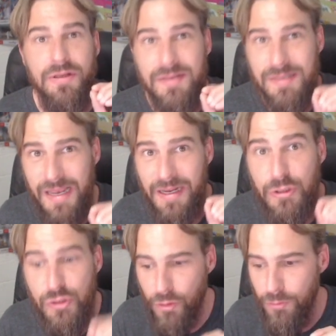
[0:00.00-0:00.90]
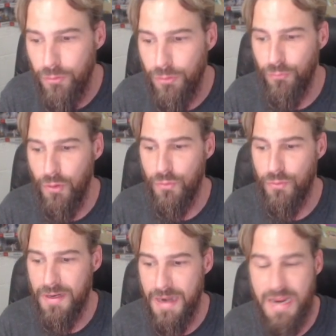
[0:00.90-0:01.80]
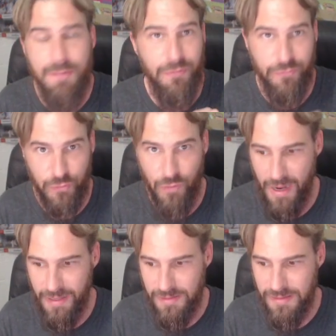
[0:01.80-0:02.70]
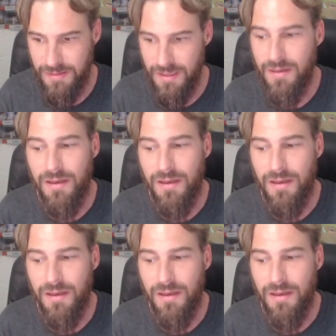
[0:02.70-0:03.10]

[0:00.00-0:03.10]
II took the throne name of Darius.